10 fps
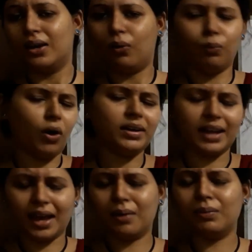
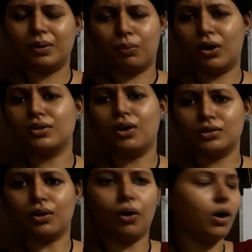whatever, what
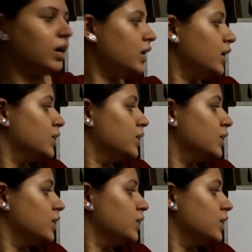not all.